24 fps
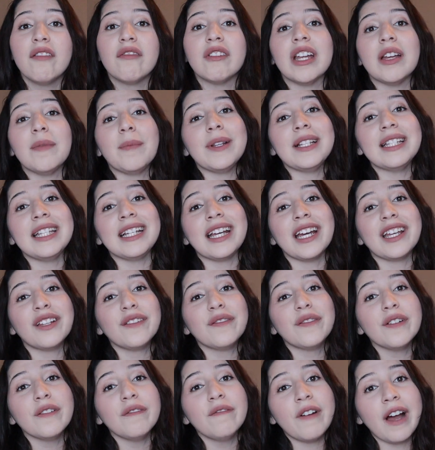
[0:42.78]
We have been together
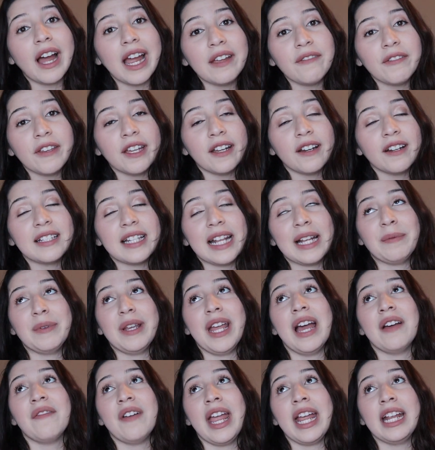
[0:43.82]
for five years and we
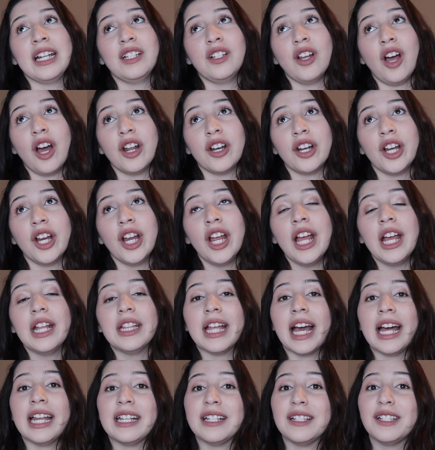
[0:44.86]
have a daughter
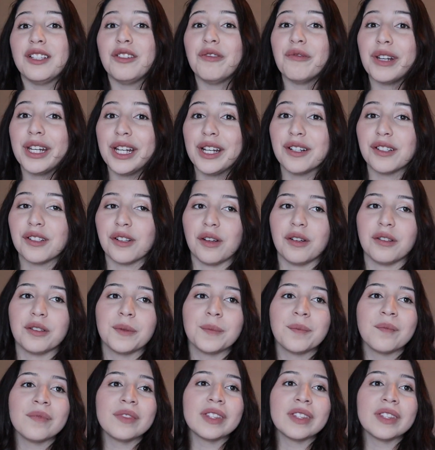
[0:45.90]
that is three years old.